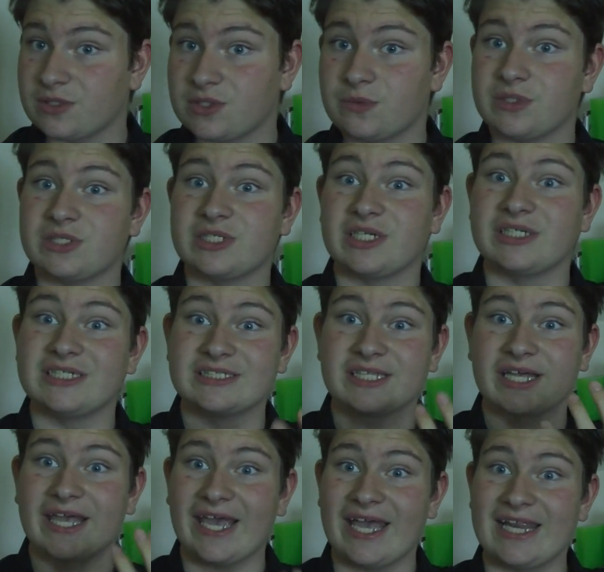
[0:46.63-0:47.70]
This is
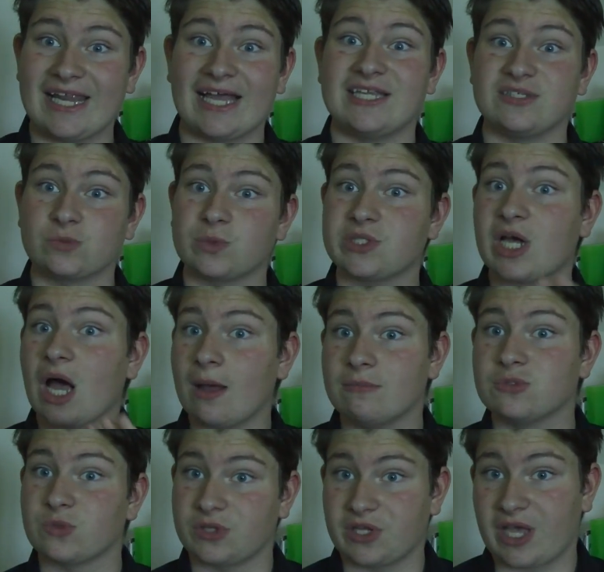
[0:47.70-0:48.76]
the kit lens which
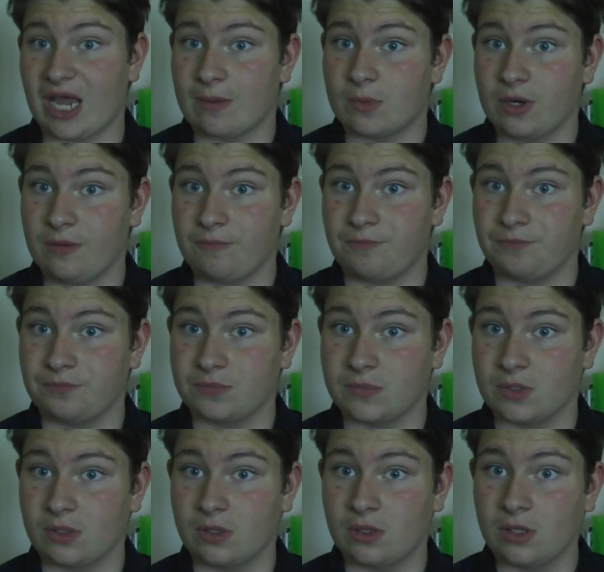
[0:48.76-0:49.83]
comes with the camera.
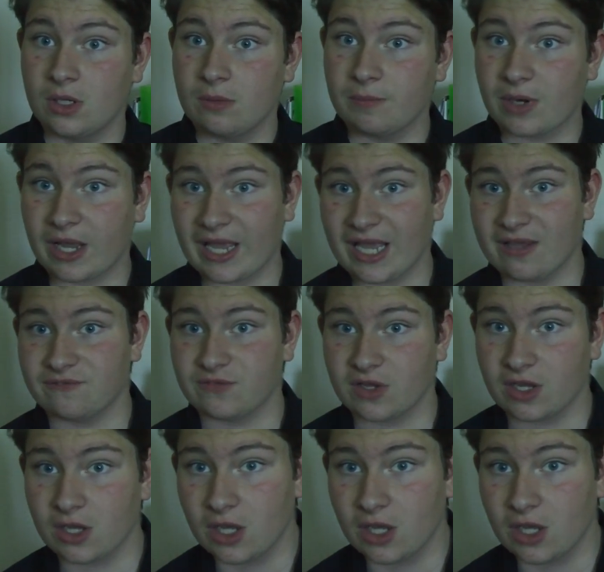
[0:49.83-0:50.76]
But I have